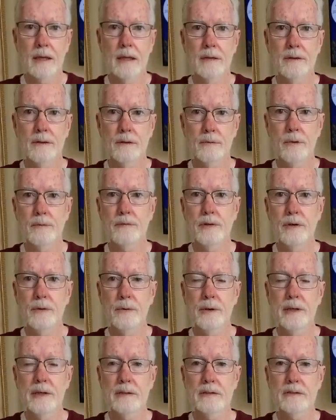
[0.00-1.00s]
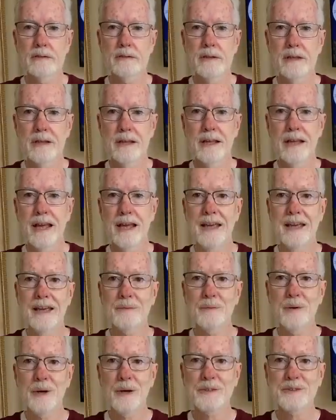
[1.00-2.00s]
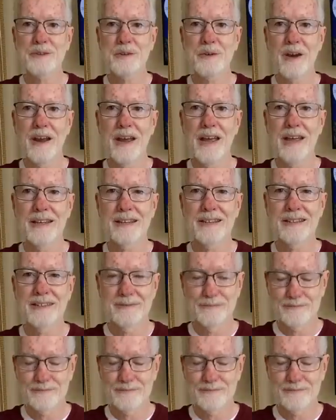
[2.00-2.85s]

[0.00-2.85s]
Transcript: the review is it works great.